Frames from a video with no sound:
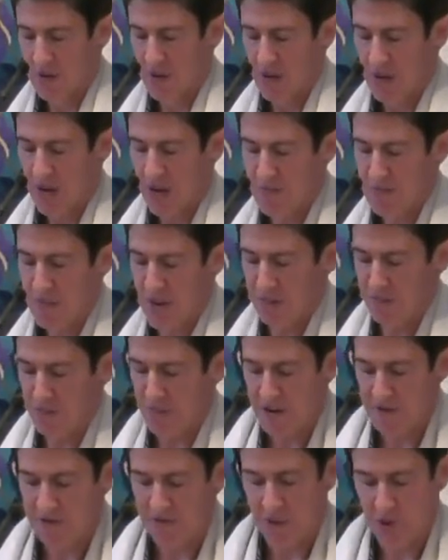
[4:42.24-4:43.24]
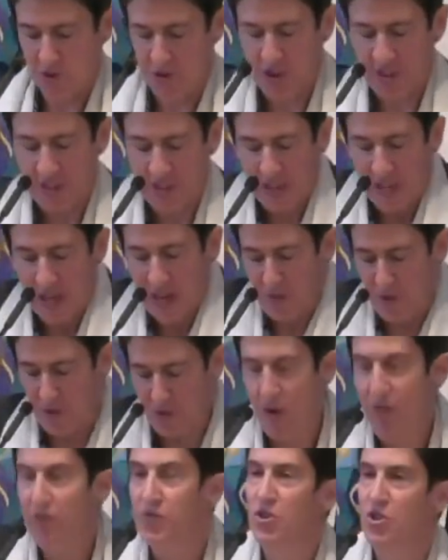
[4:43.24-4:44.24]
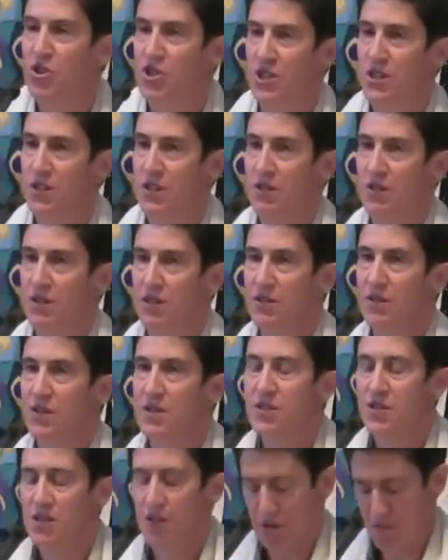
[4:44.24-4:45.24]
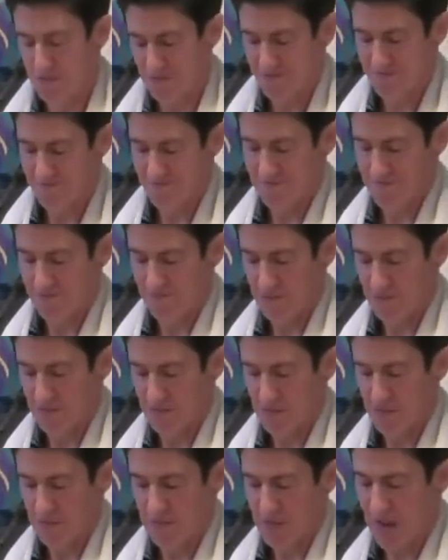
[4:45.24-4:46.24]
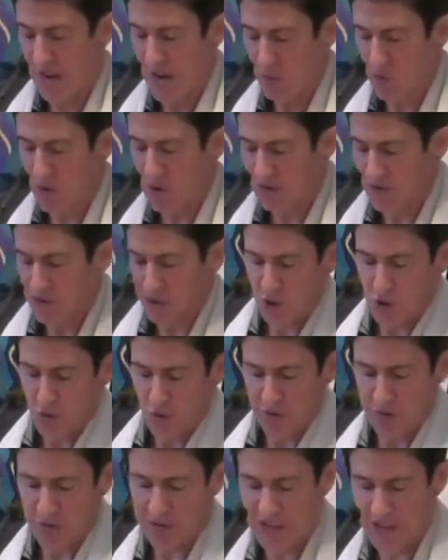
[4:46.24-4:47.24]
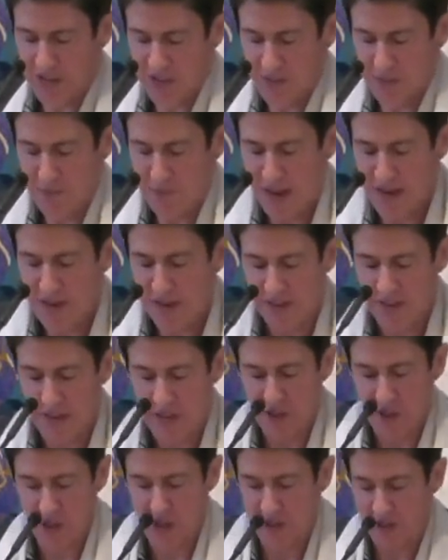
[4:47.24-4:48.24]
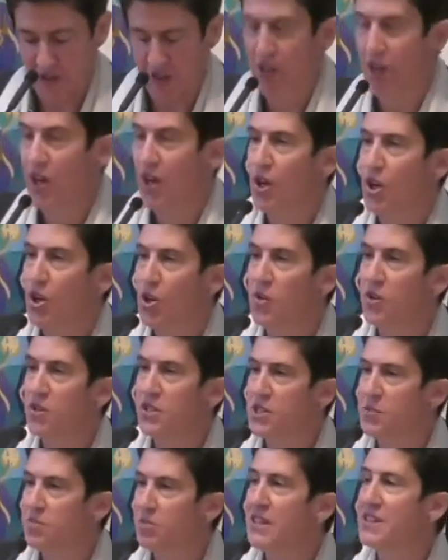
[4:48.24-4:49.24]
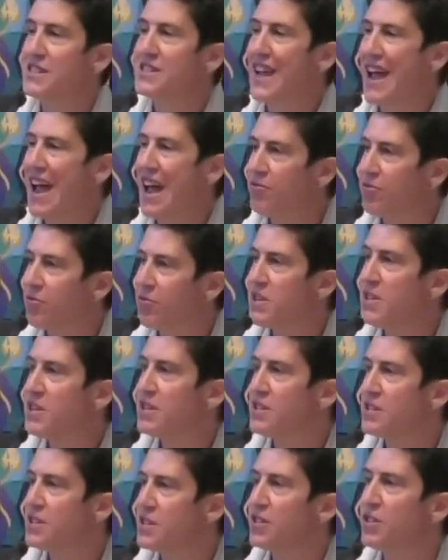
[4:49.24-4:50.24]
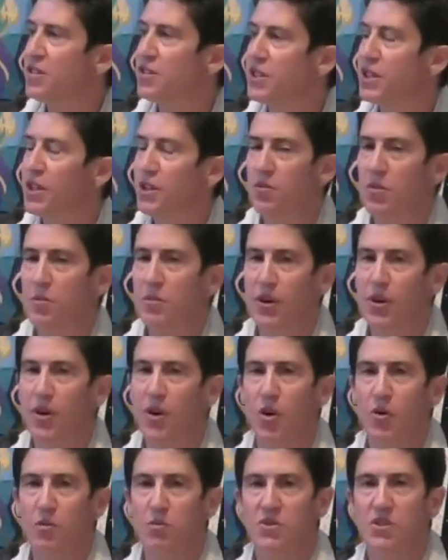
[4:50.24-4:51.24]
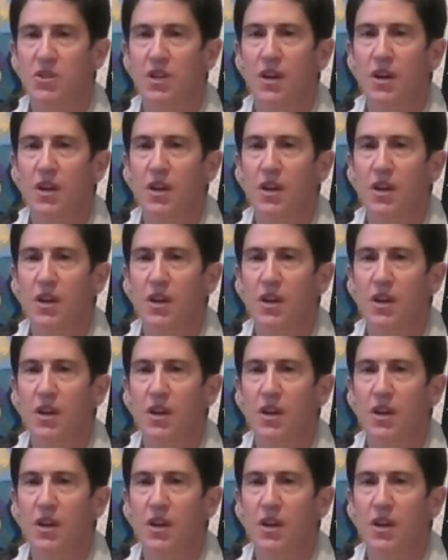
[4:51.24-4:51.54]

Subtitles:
I met my first climate refugee this year, not one of the 200,000 Bangladeshis who are displaced every single year from their homes,